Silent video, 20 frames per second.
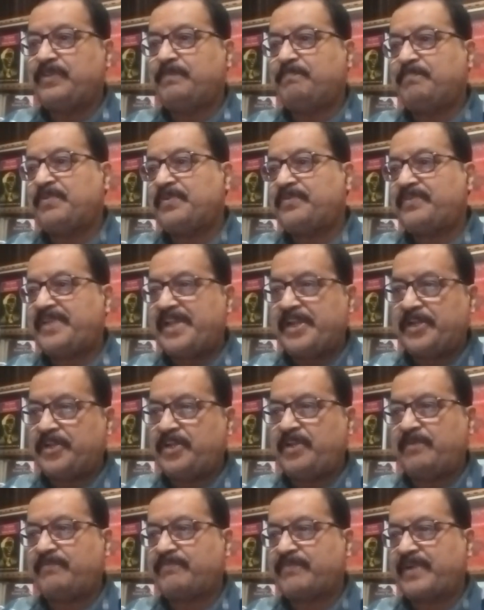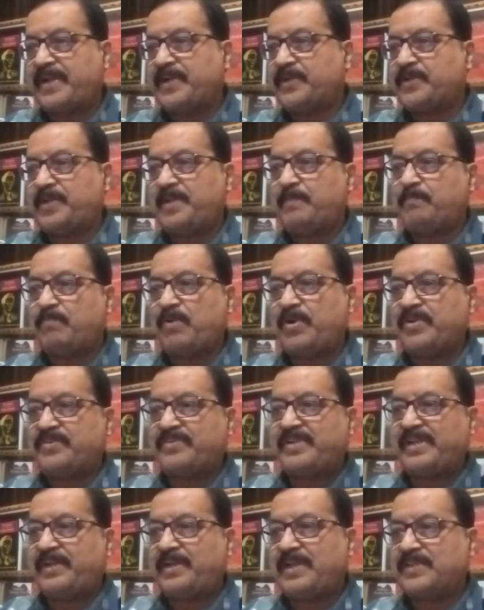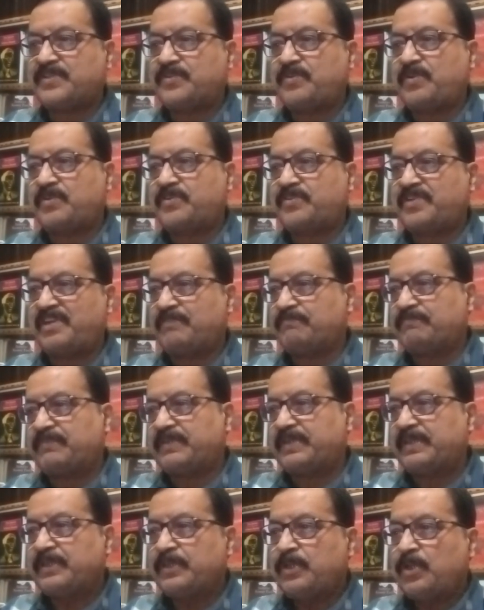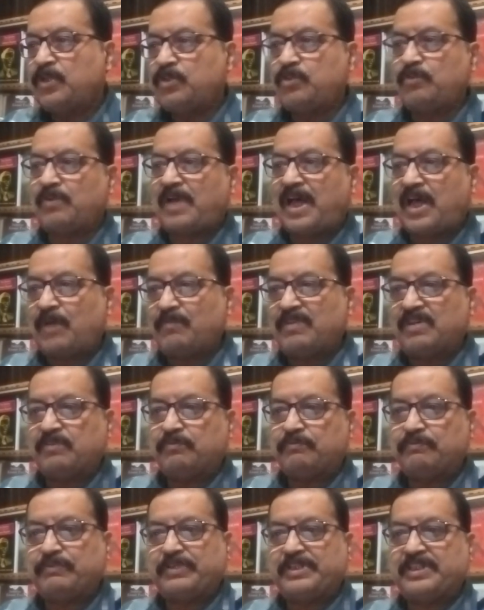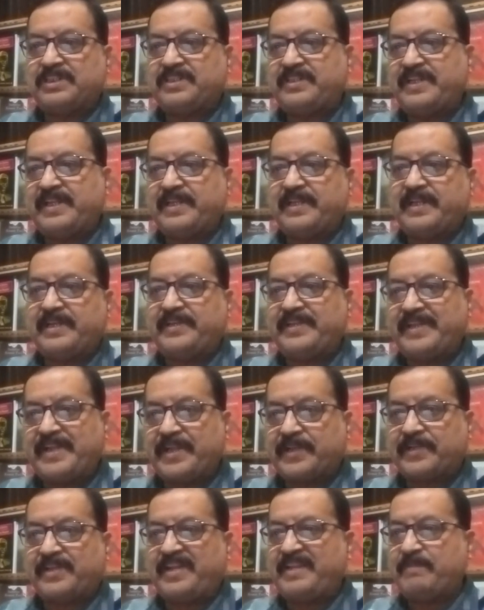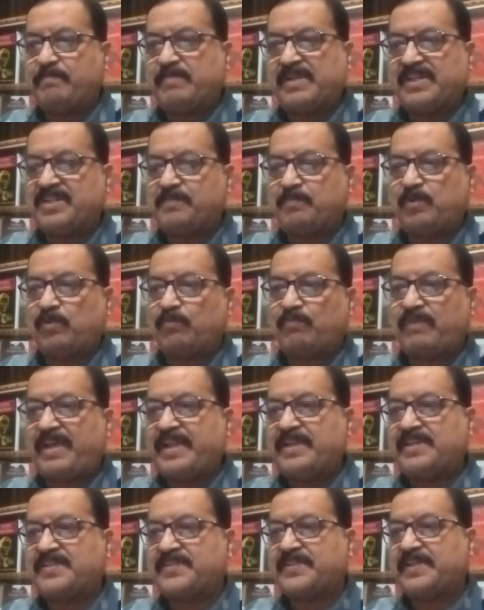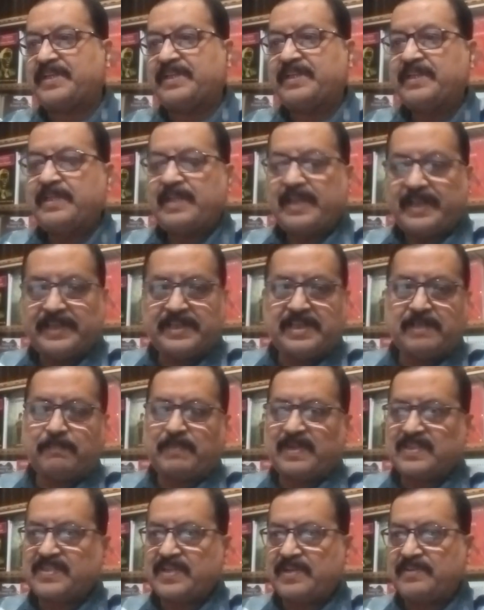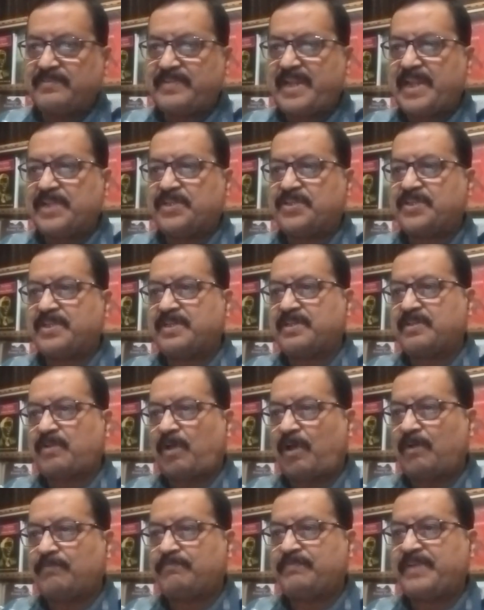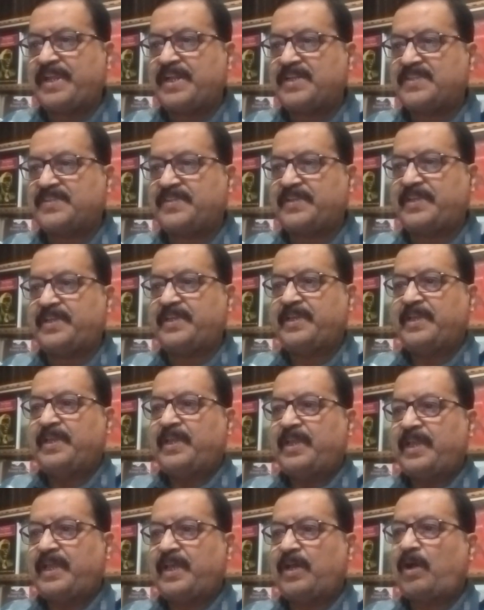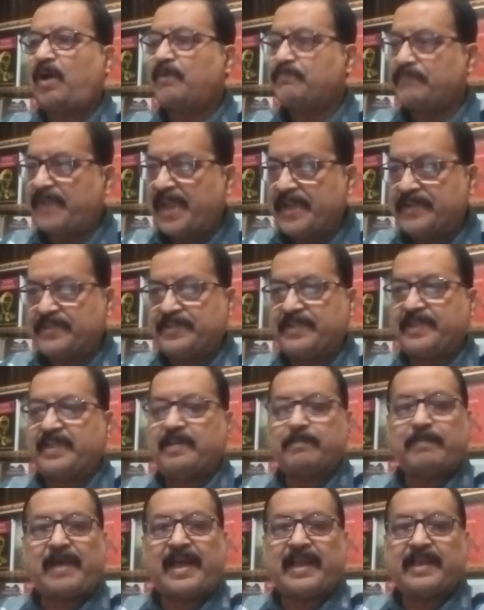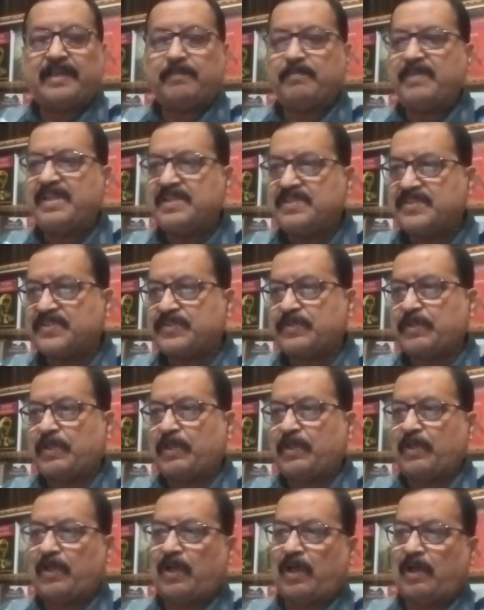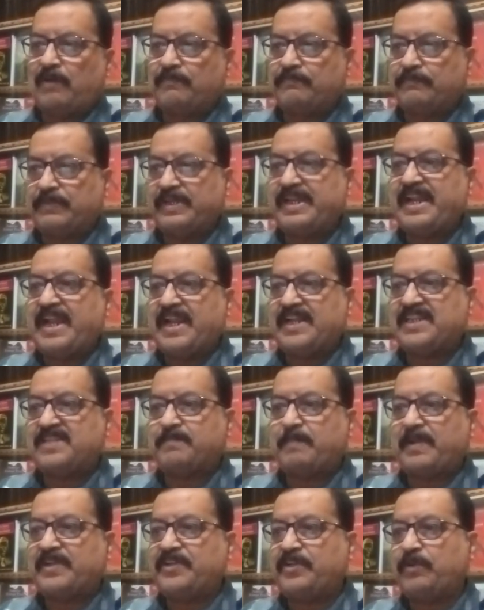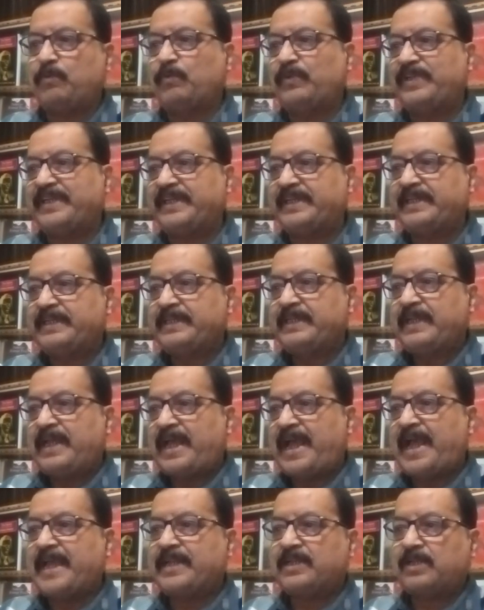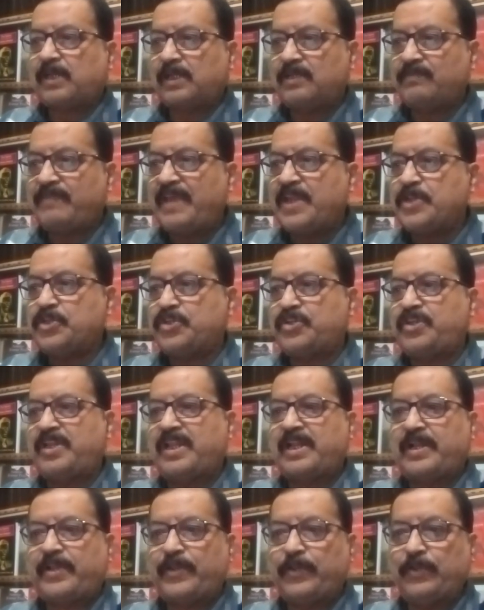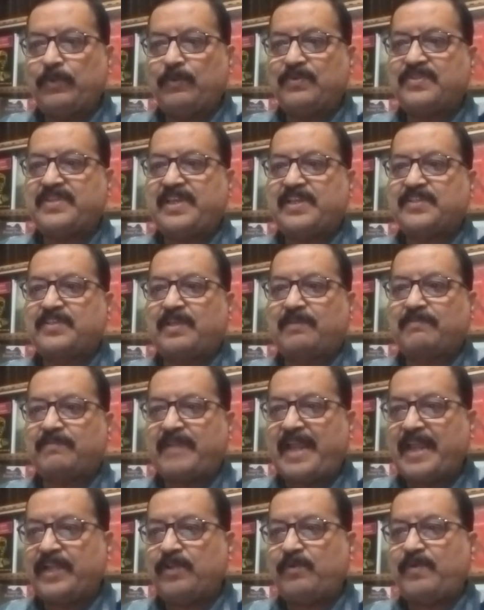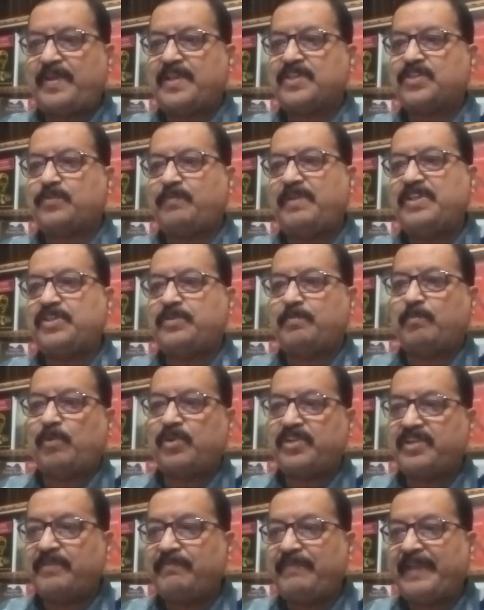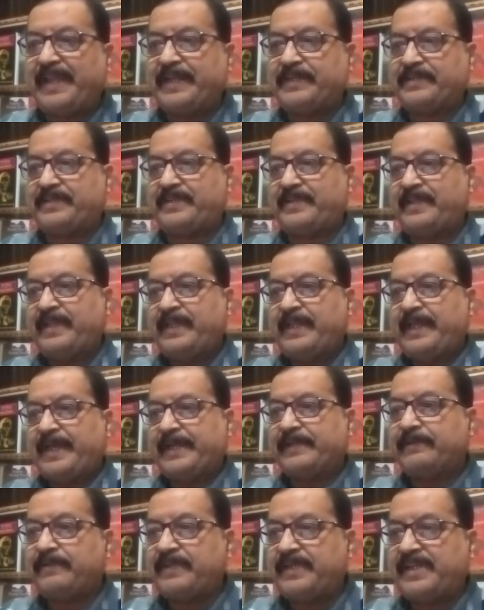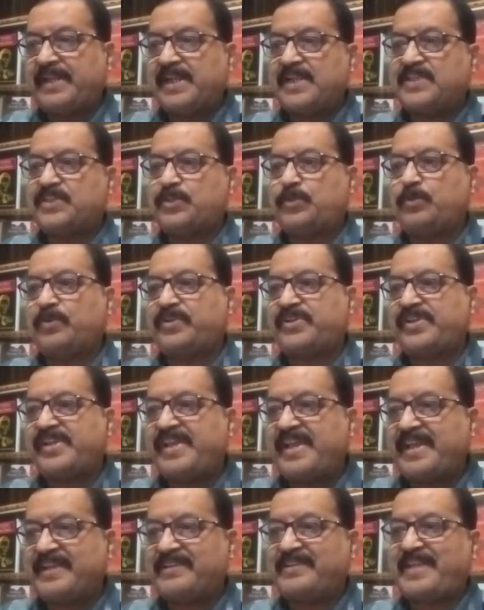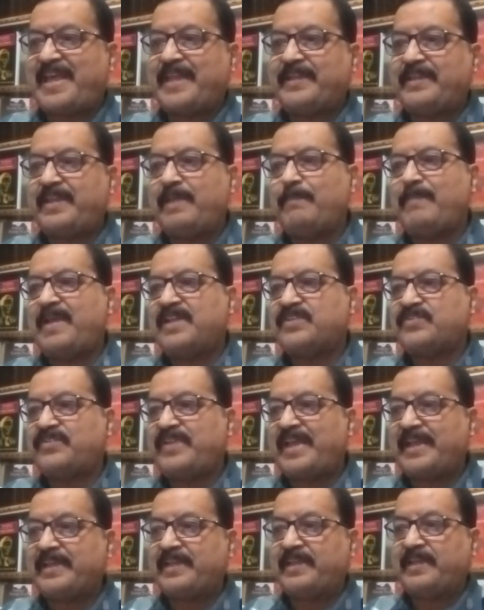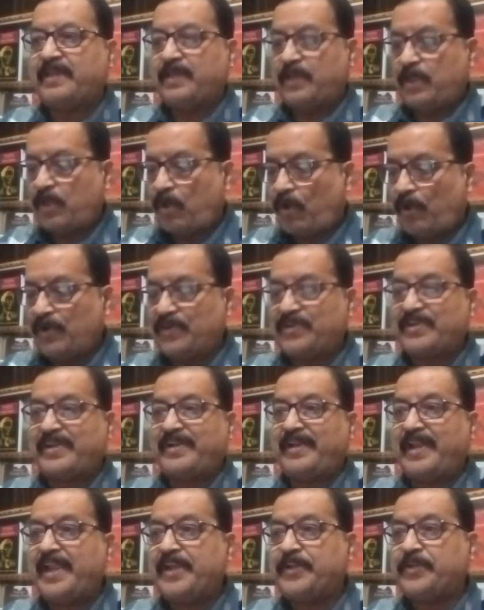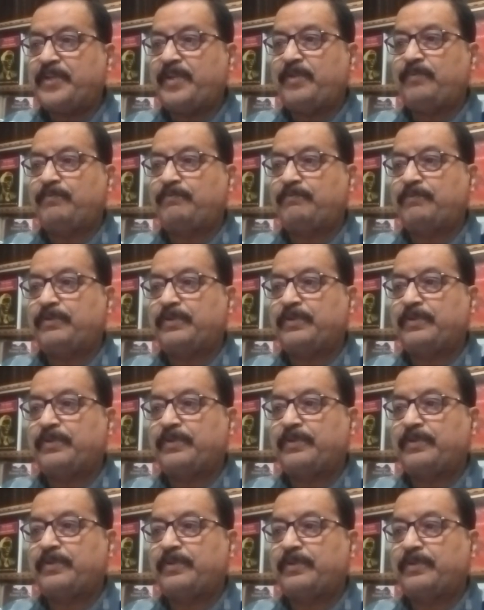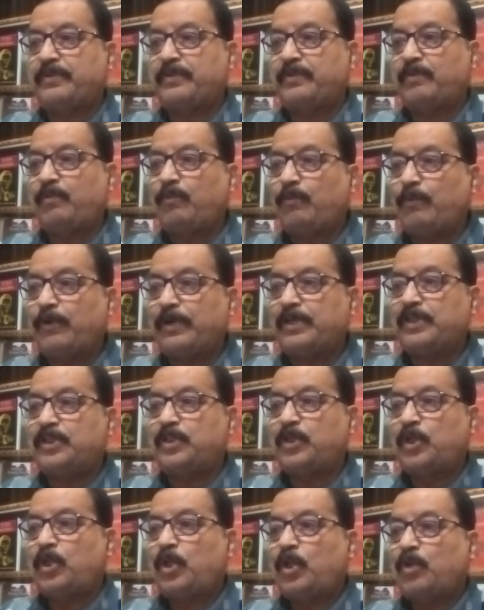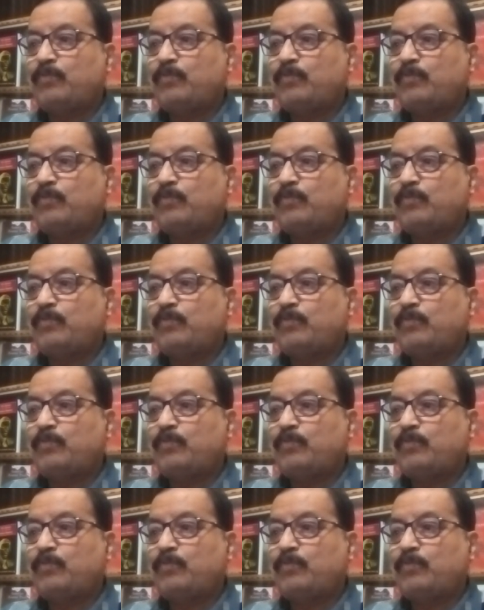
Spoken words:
To put it differently, poetry does not refer to our world directly, but provides a representation of it by means of its particular and conventional uses of language, which motivate readers to create an imaginary alternative world.